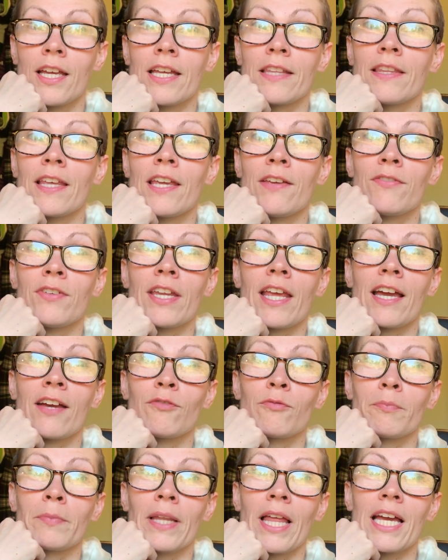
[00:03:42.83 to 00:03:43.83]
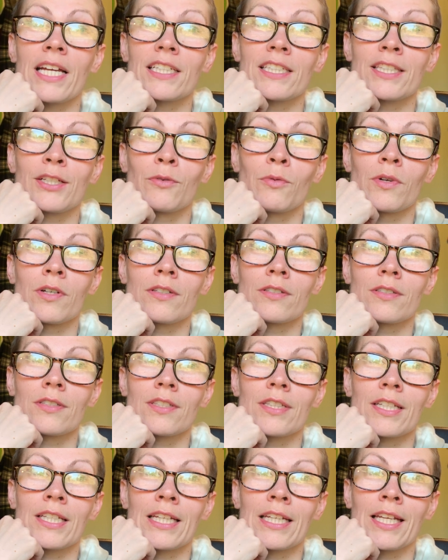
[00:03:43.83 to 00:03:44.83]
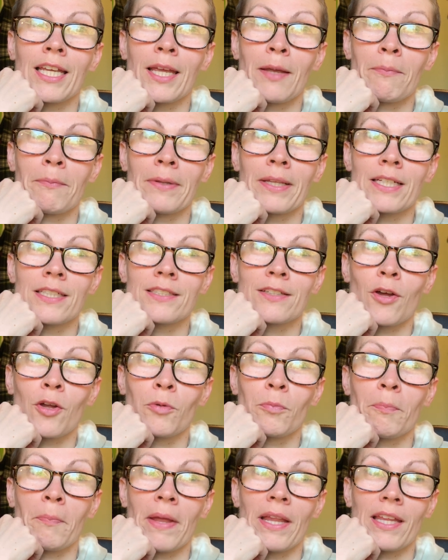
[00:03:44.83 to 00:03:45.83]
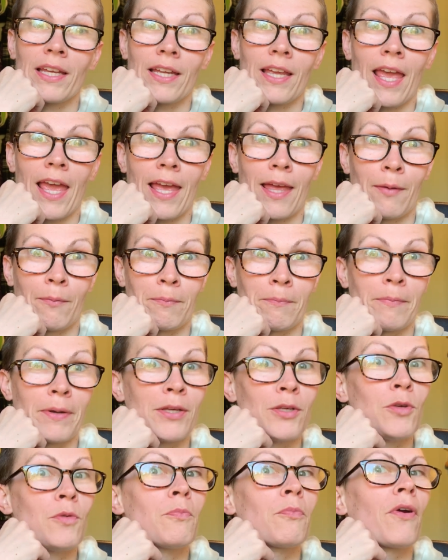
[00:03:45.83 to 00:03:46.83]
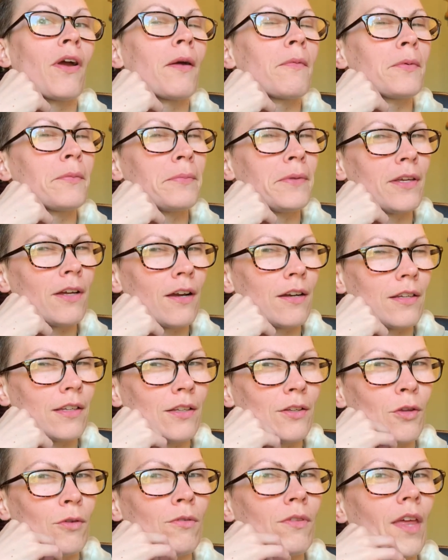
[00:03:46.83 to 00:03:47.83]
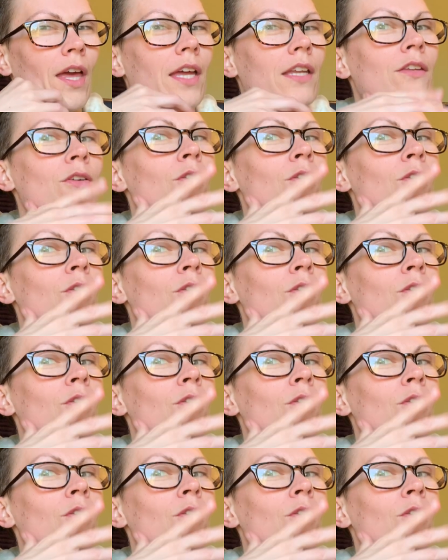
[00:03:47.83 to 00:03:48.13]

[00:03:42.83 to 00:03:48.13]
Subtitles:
They even have black squirrels in a place called Bellingham, but you probably already knew that.